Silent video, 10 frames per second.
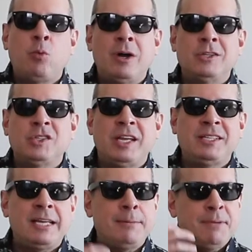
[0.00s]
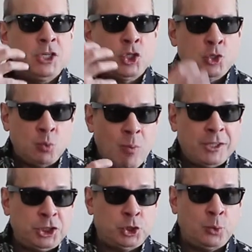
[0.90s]
ones, they tend to be
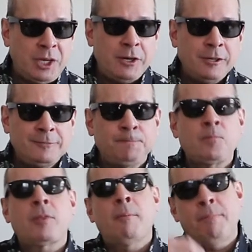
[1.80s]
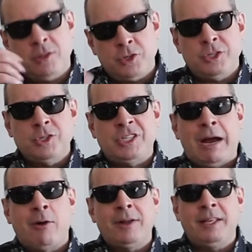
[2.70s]
much sweeter, but they're still
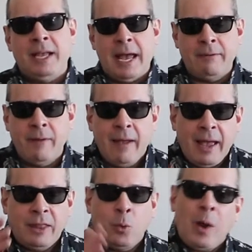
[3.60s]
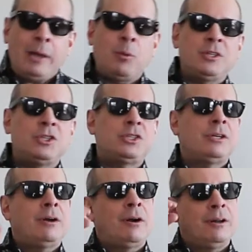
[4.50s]
sour at the end. And the white ones
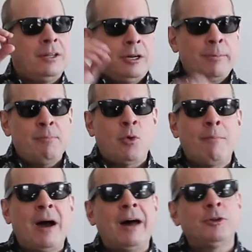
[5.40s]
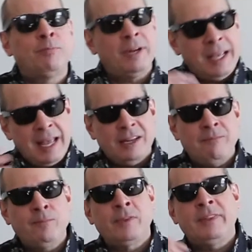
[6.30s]
are a little bit more mild, but again,
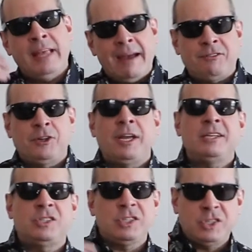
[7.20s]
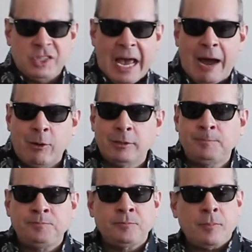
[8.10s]
the aftertaste is sour.
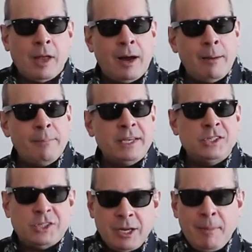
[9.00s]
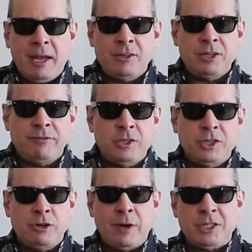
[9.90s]
Is this going to make a difference
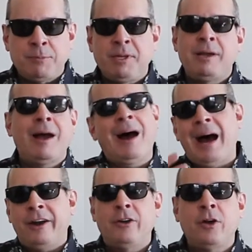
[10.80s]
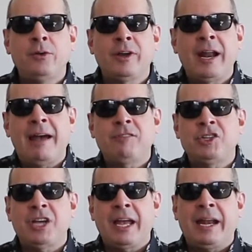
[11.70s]
in a recipe? I don't know. You're going to have to
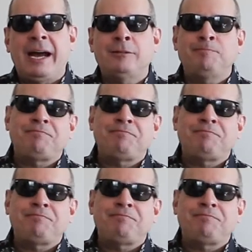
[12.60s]
check it out.